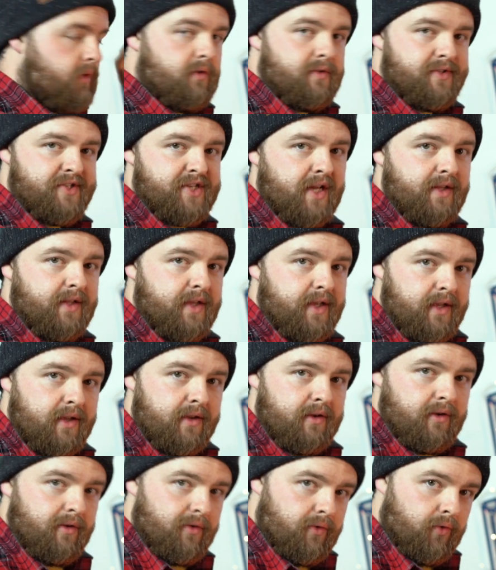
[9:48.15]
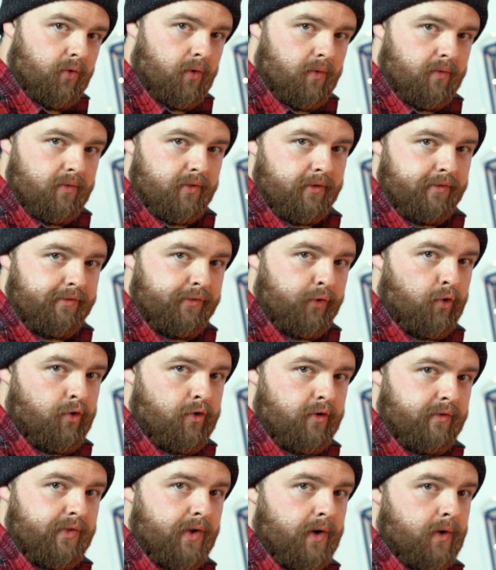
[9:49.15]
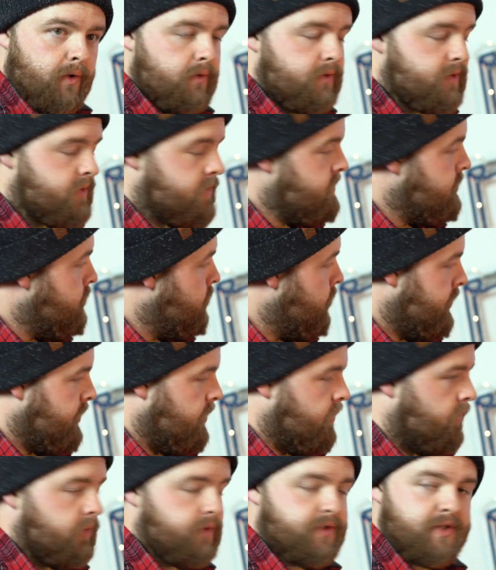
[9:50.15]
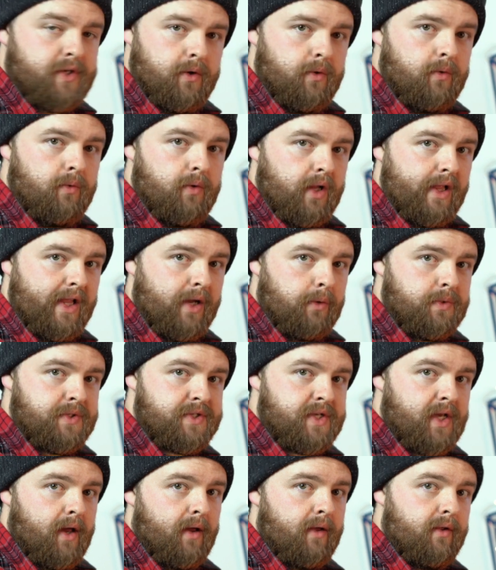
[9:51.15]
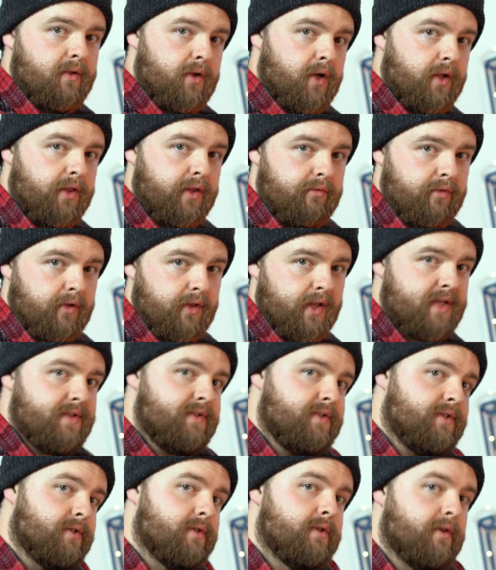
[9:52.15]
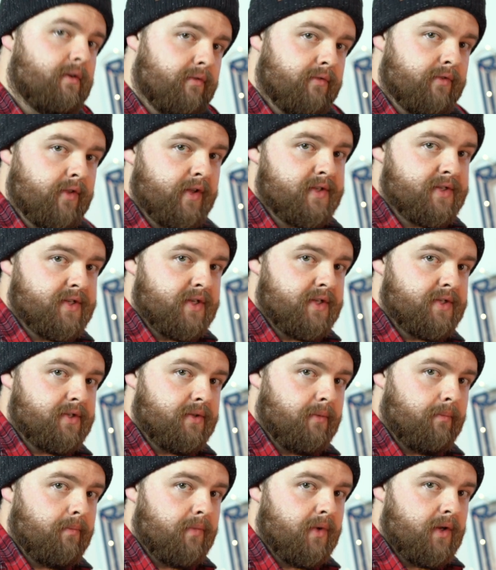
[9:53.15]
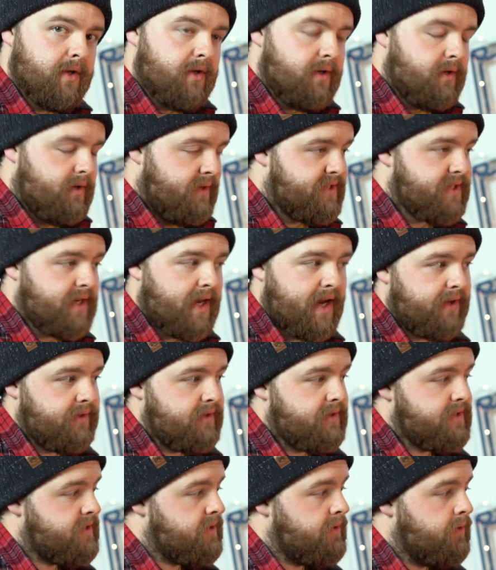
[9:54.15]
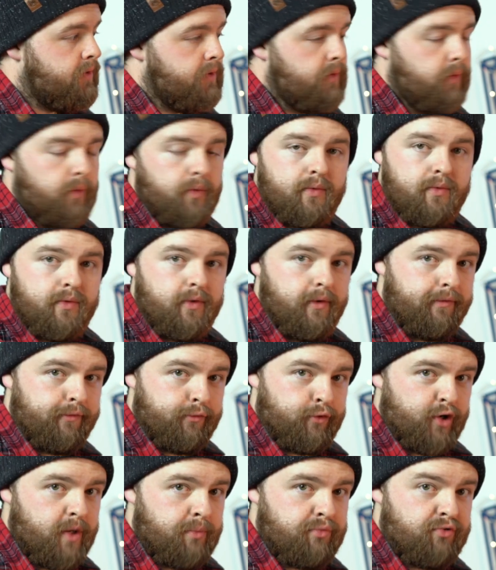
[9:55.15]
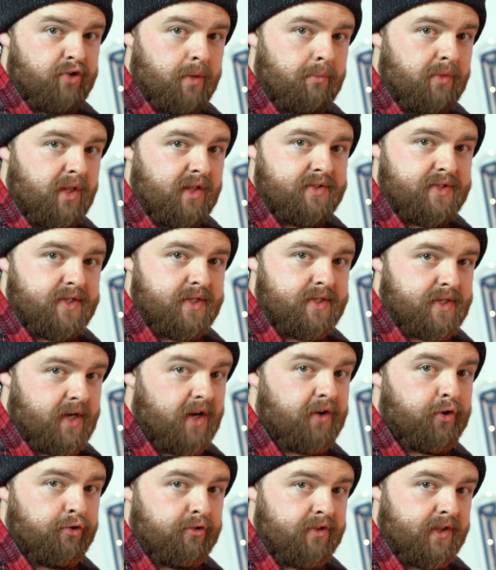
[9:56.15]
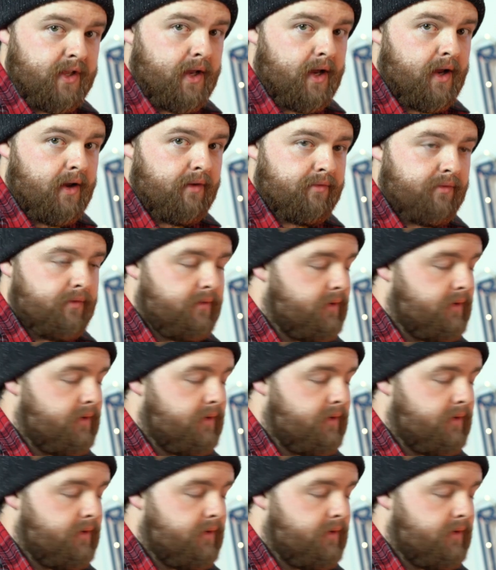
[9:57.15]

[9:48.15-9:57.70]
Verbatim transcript: Selling the 4 of those will also allow me to get another lens for this system to add to the 3 prime lenses I already have.